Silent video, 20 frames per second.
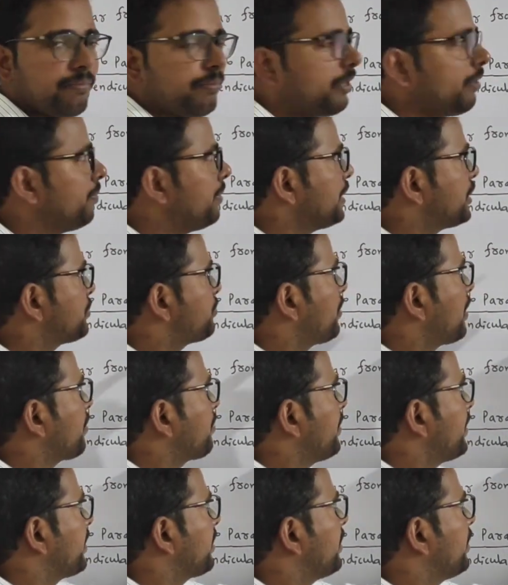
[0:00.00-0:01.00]
PB is
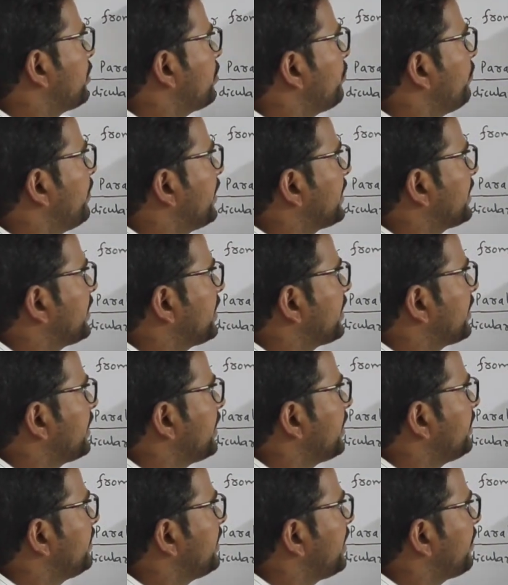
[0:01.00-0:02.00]
perpendicular to vector
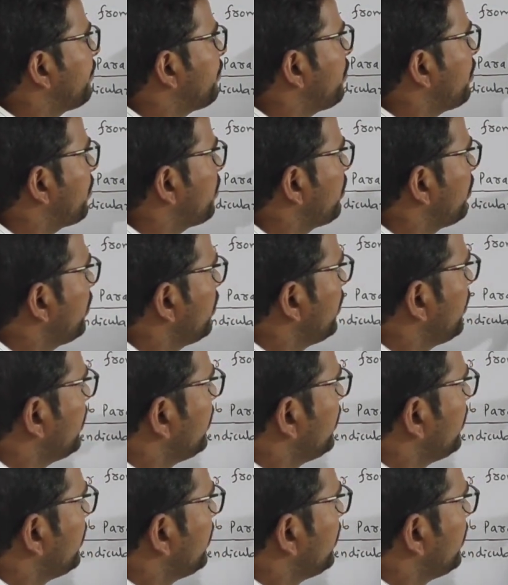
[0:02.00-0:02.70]
A, therefore